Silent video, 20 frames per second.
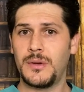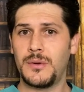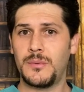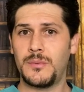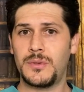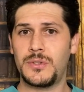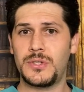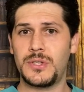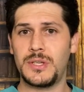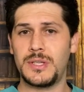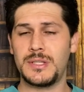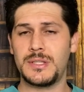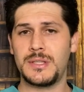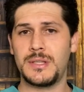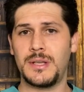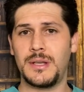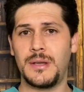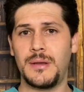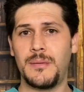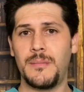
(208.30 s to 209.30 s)
which is
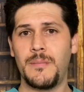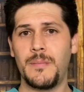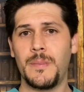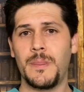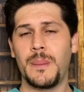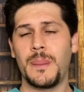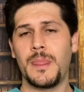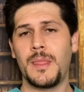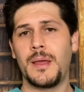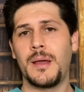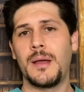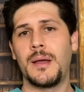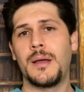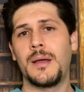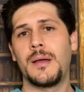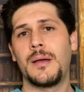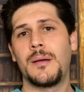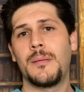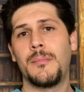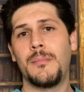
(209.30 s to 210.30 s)
the
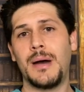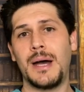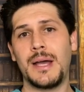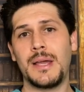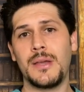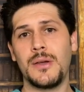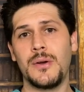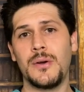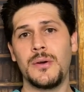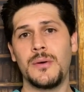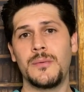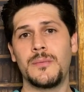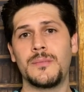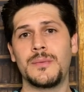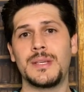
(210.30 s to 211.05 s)
myo